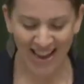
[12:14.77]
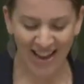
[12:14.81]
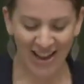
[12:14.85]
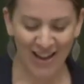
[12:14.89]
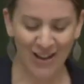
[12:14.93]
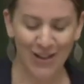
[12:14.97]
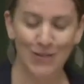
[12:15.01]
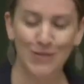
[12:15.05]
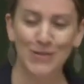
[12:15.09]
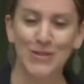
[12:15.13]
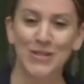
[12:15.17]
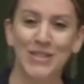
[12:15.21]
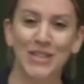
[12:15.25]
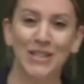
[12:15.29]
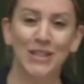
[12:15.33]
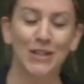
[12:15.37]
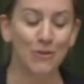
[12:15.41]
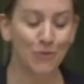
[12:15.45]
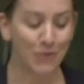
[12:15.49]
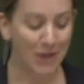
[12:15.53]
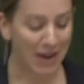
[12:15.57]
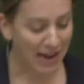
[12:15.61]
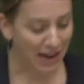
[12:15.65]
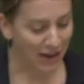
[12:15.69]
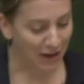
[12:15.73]
uh, still
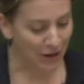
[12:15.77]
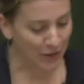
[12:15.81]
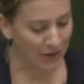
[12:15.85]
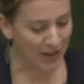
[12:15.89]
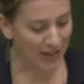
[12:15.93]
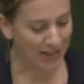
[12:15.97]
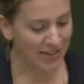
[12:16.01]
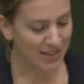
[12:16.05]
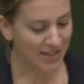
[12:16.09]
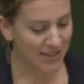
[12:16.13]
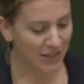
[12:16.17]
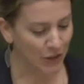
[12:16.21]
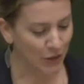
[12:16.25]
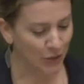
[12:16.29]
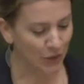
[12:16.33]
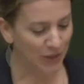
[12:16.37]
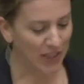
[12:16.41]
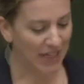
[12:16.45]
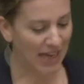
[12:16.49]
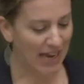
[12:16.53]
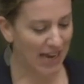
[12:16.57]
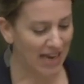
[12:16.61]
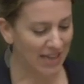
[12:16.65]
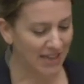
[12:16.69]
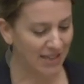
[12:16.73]
around and still
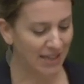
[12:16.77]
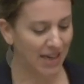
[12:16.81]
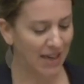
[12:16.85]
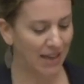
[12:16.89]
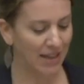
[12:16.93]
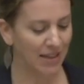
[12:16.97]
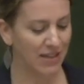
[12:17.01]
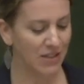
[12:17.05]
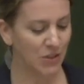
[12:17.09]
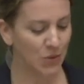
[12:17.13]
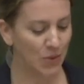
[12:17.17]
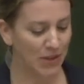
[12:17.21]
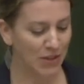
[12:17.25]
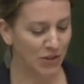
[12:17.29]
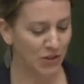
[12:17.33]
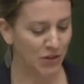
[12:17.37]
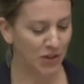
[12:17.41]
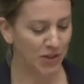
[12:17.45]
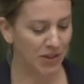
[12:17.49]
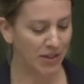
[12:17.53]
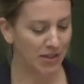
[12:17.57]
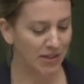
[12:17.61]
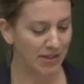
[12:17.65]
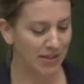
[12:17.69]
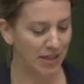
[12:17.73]
really asking these
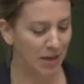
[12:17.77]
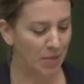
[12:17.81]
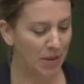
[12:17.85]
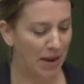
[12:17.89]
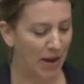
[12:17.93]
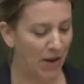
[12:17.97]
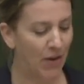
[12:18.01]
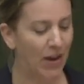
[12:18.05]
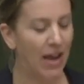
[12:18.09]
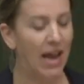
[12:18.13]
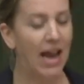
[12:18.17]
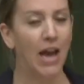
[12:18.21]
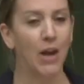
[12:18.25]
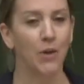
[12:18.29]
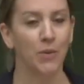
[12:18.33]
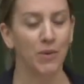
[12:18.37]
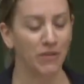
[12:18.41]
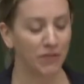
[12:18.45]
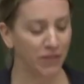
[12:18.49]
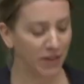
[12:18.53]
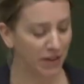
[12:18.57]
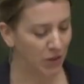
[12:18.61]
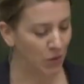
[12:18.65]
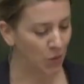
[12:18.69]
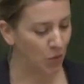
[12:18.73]
questions about how do we
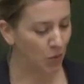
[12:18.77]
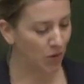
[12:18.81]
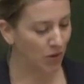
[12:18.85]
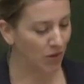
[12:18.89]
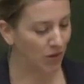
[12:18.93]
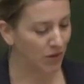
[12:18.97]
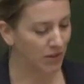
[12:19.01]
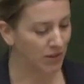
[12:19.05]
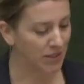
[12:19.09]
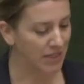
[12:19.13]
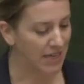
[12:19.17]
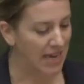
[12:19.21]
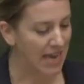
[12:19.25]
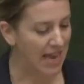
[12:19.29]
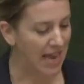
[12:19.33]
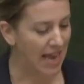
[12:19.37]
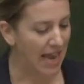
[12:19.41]
feed the world